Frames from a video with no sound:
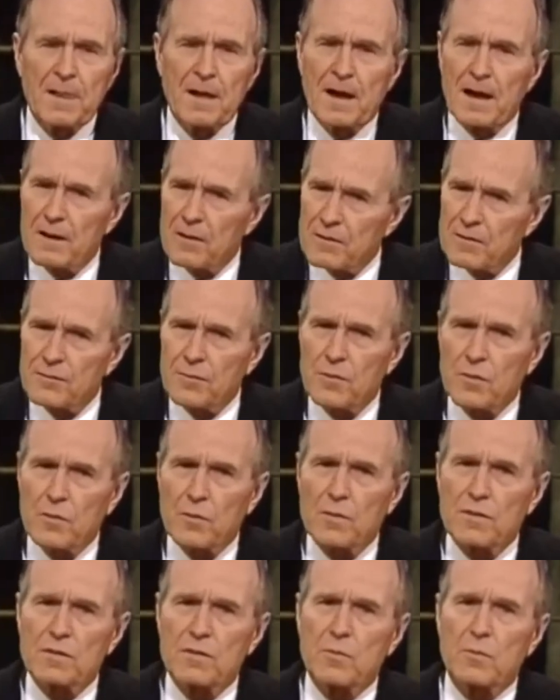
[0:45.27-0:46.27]
I look
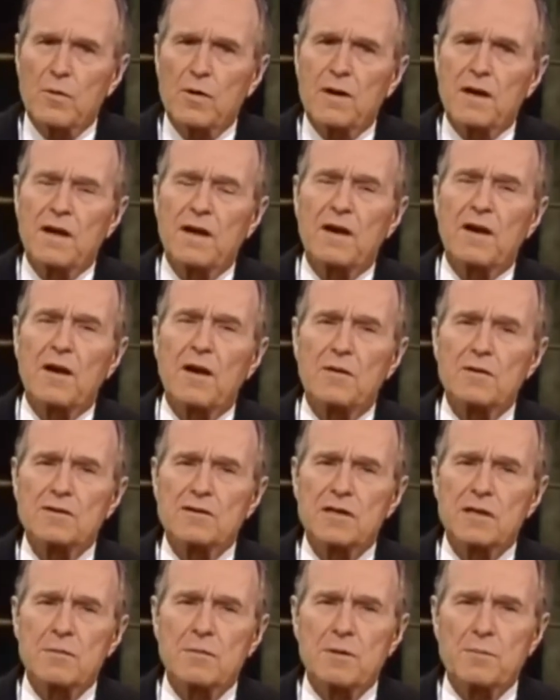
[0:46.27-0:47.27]
forward to working
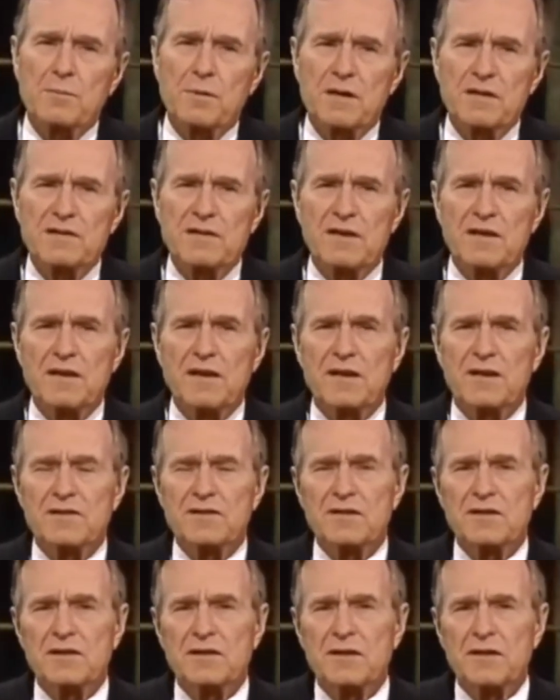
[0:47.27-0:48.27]
closely with President
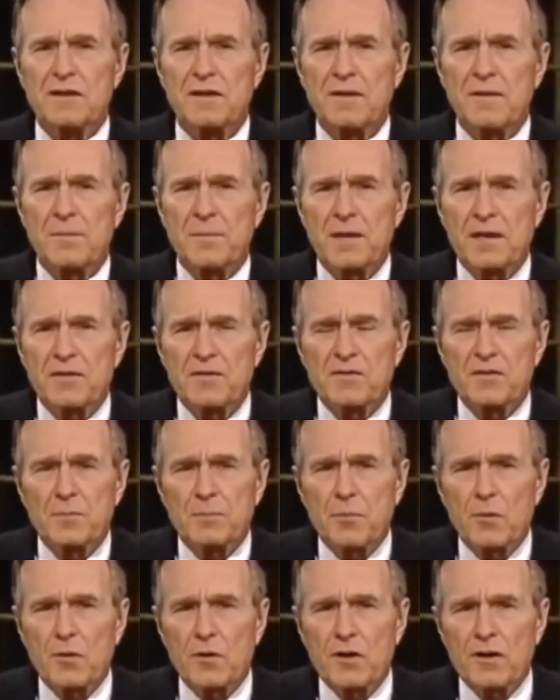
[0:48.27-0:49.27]
Yeltsin in
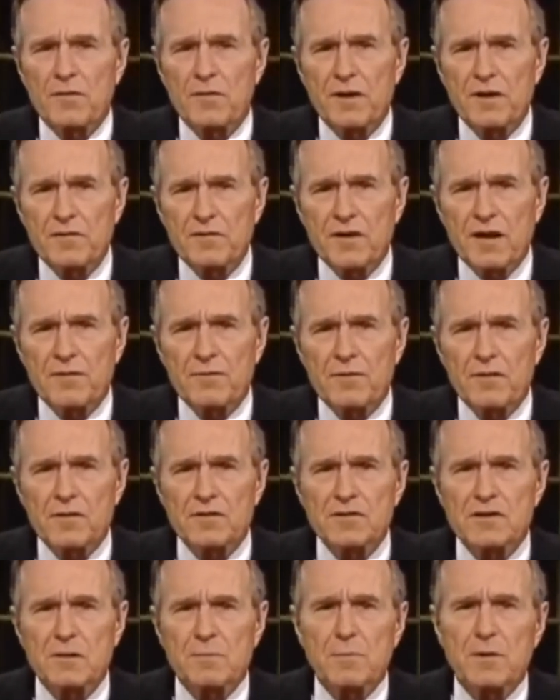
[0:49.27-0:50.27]
support of his
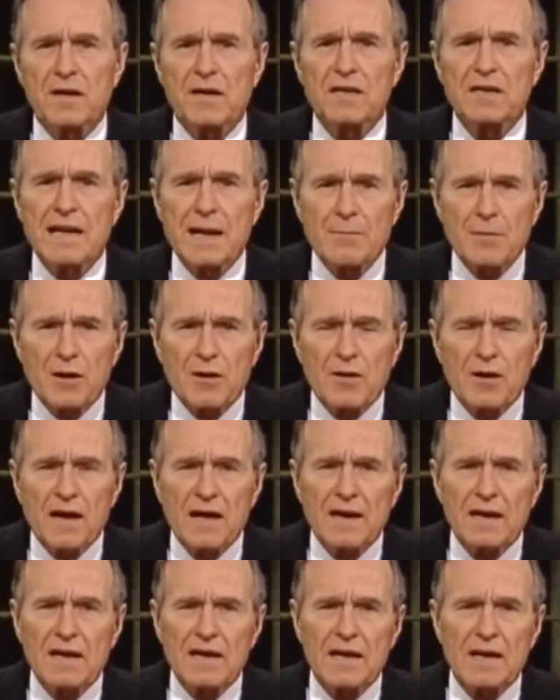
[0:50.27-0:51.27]
efforts to bring
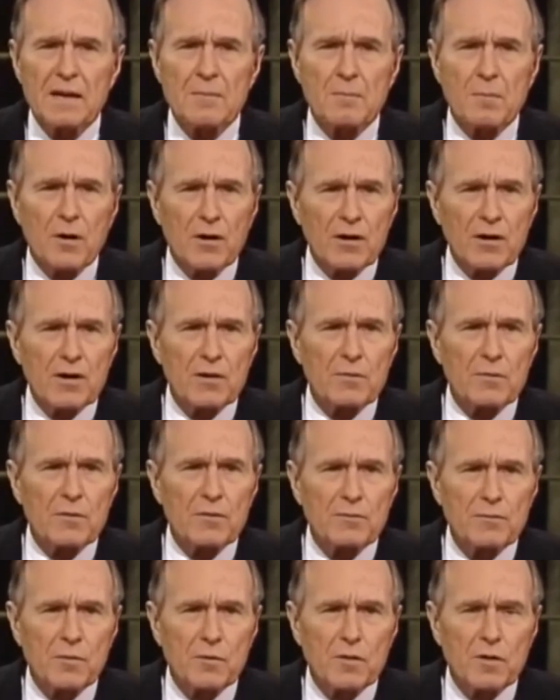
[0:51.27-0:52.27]
democratic and market
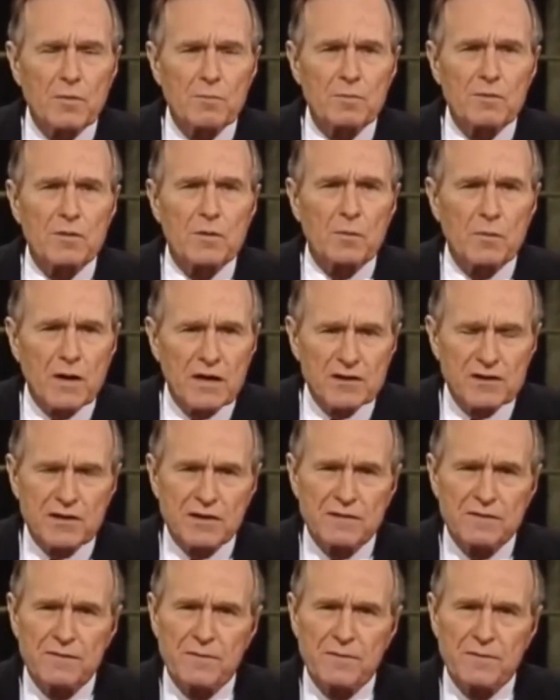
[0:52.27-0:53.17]
reform to Russia.